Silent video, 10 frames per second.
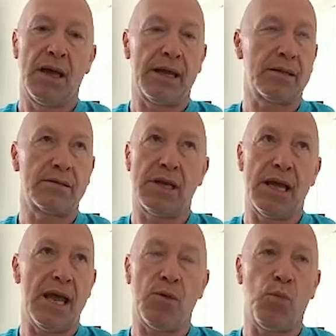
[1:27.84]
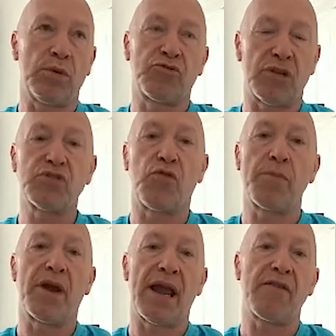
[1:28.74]
it, it will
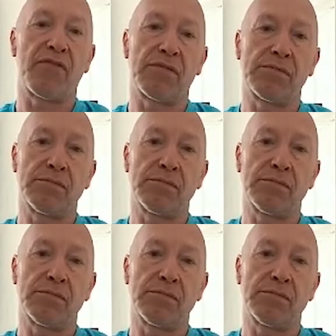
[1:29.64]
transform your life.